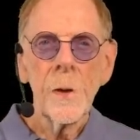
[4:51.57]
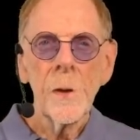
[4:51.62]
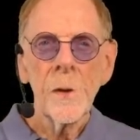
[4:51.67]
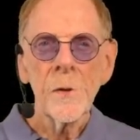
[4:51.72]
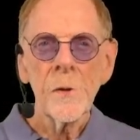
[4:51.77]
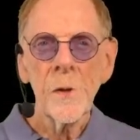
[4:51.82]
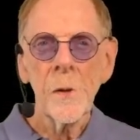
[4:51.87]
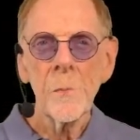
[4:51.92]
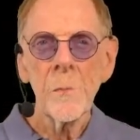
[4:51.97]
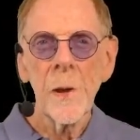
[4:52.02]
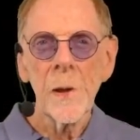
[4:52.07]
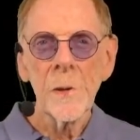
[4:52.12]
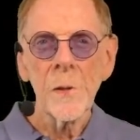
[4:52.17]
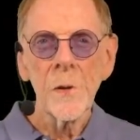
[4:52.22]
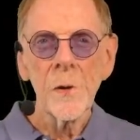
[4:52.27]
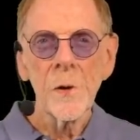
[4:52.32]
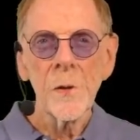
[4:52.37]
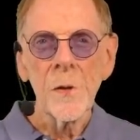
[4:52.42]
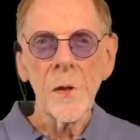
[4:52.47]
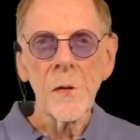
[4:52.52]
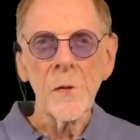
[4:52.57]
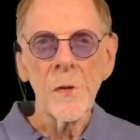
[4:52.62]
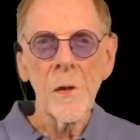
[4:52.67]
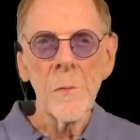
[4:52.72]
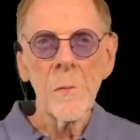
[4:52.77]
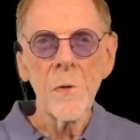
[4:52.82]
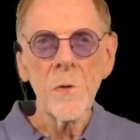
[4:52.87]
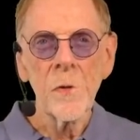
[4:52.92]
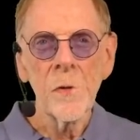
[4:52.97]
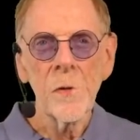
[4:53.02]
Some may look at these
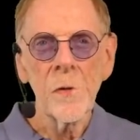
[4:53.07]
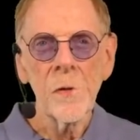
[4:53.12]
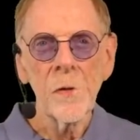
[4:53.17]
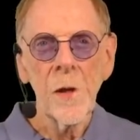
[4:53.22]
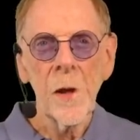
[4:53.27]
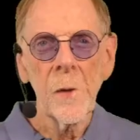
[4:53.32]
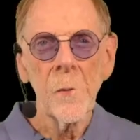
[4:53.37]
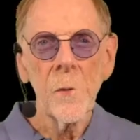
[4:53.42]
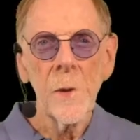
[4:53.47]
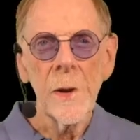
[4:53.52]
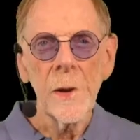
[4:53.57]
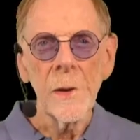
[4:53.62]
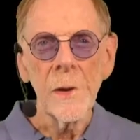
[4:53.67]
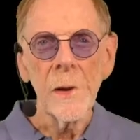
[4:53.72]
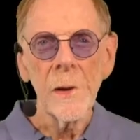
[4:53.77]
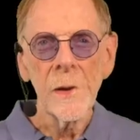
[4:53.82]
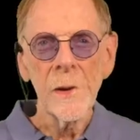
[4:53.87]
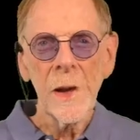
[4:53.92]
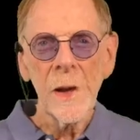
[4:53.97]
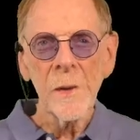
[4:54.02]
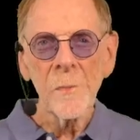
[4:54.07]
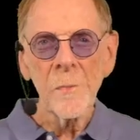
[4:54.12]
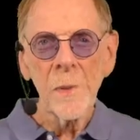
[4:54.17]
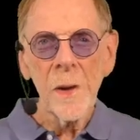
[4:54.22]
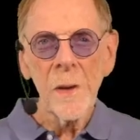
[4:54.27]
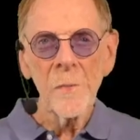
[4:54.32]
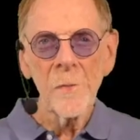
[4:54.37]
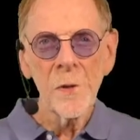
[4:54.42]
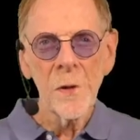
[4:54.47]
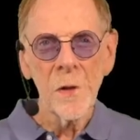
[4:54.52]
images and say, wait, light
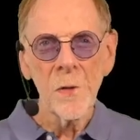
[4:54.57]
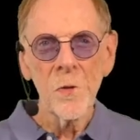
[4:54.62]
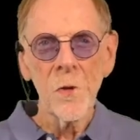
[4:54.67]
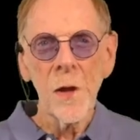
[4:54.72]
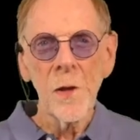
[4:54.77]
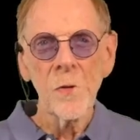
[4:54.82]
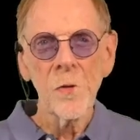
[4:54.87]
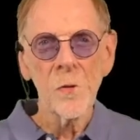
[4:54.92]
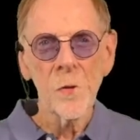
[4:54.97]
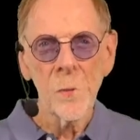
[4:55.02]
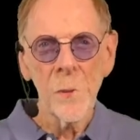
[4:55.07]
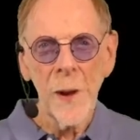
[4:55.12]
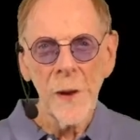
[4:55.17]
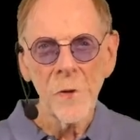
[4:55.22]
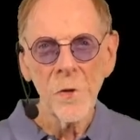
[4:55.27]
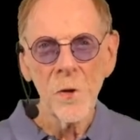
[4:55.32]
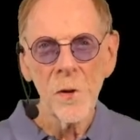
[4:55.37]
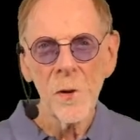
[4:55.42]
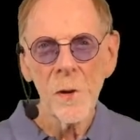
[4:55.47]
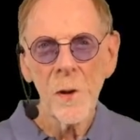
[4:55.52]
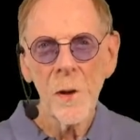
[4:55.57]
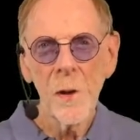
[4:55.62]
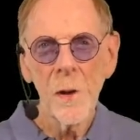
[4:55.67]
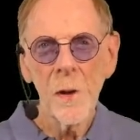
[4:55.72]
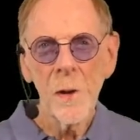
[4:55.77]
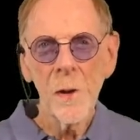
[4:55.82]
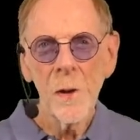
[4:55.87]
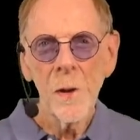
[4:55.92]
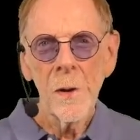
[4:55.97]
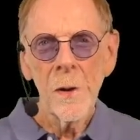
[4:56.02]
beams can change direction?
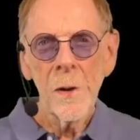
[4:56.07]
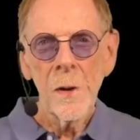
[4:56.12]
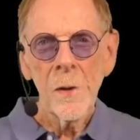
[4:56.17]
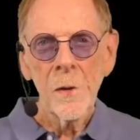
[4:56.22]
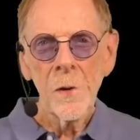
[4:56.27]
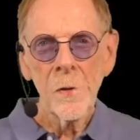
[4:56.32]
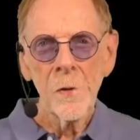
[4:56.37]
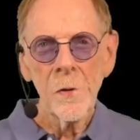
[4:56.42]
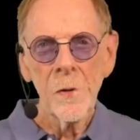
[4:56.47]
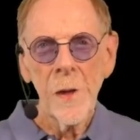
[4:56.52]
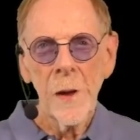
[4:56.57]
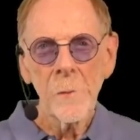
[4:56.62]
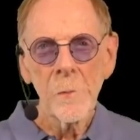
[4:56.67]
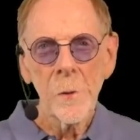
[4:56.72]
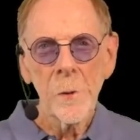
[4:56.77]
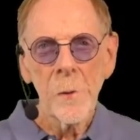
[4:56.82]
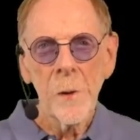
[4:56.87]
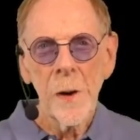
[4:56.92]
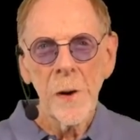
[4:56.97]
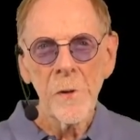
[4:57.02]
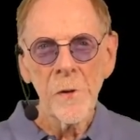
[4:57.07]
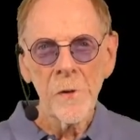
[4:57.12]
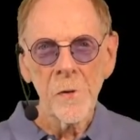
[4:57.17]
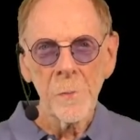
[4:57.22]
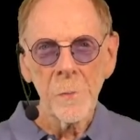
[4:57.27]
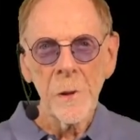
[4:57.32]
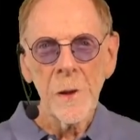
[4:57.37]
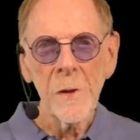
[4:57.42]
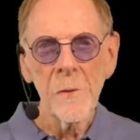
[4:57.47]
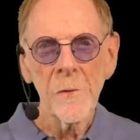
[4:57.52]
Doesn't that require the
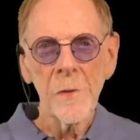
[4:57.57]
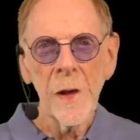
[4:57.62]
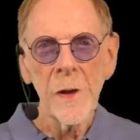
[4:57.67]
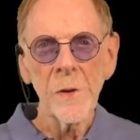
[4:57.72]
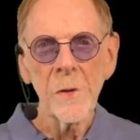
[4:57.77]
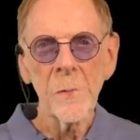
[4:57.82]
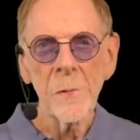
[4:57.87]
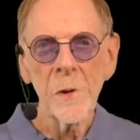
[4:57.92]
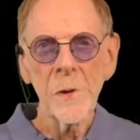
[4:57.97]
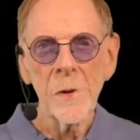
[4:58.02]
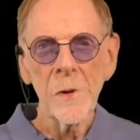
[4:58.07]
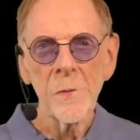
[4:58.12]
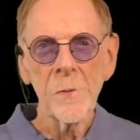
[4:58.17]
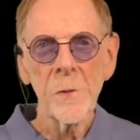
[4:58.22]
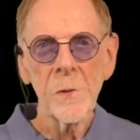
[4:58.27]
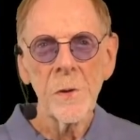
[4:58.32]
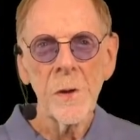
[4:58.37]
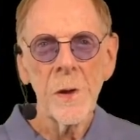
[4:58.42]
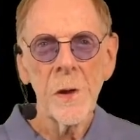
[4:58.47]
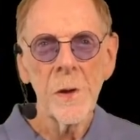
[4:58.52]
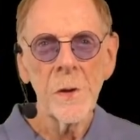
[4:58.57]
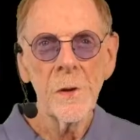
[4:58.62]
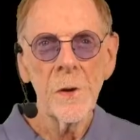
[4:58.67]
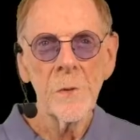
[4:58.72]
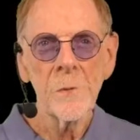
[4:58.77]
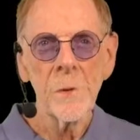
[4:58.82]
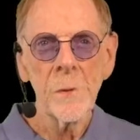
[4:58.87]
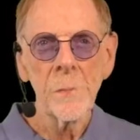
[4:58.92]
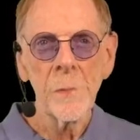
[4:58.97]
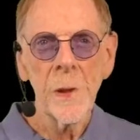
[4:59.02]
speed of light to be different in
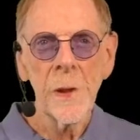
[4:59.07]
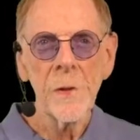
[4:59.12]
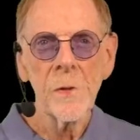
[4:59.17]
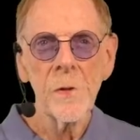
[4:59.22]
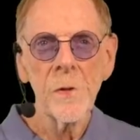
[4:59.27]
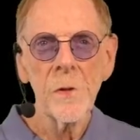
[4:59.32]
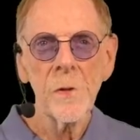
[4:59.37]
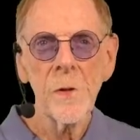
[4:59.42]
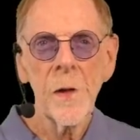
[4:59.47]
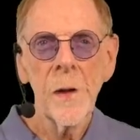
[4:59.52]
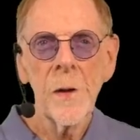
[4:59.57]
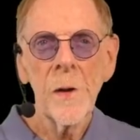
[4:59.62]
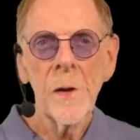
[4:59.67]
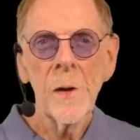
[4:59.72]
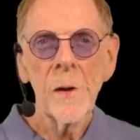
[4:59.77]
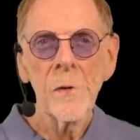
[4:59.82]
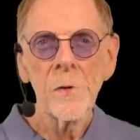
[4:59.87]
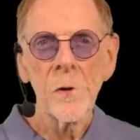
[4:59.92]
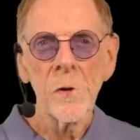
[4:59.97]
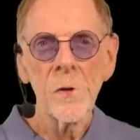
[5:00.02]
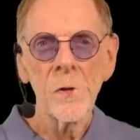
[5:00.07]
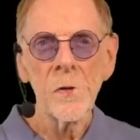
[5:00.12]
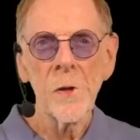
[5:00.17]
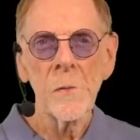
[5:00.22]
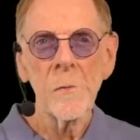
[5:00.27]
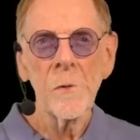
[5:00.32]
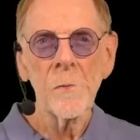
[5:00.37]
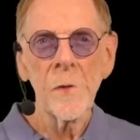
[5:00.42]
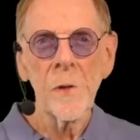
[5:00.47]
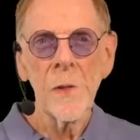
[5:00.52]
different places, so
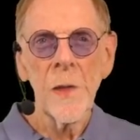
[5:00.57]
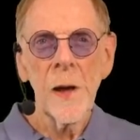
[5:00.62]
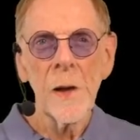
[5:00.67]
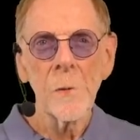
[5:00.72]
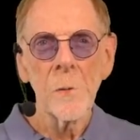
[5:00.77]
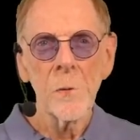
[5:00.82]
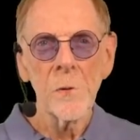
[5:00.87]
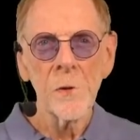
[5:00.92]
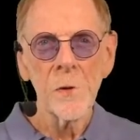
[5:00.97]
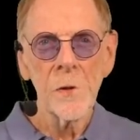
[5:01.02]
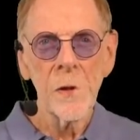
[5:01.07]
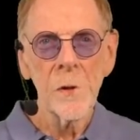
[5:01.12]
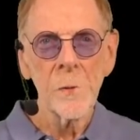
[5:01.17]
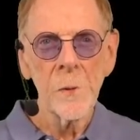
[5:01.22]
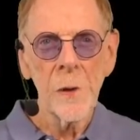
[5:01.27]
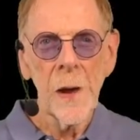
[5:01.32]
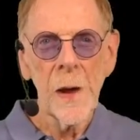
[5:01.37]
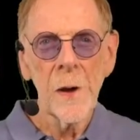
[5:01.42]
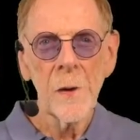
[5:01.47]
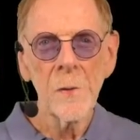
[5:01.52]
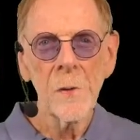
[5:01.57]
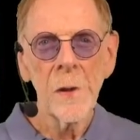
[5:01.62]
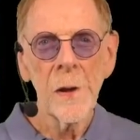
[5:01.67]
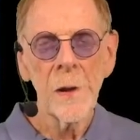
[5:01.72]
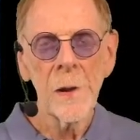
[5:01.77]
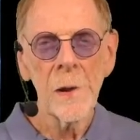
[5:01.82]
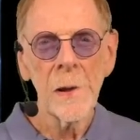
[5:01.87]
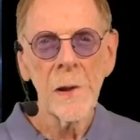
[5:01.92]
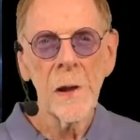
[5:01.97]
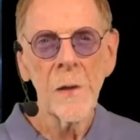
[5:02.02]
some of the light will slow down and
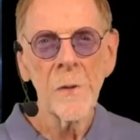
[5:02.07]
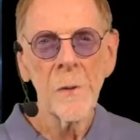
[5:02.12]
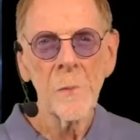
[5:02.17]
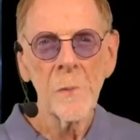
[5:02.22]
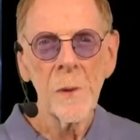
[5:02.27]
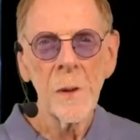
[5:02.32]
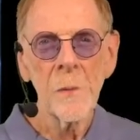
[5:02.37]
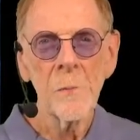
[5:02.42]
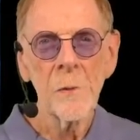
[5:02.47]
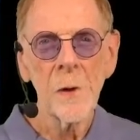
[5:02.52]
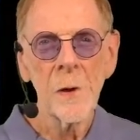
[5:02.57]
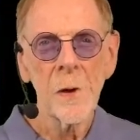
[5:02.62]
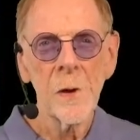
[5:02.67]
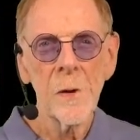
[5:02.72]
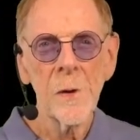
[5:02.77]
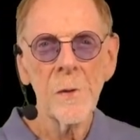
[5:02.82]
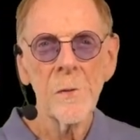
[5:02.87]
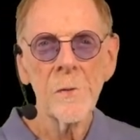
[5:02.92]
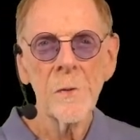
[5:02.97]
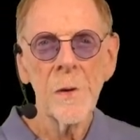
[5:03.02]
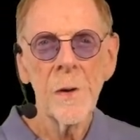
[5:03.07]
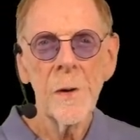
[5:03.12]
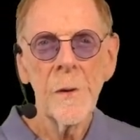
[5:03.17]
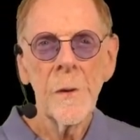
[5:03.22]
allow the beam to curve?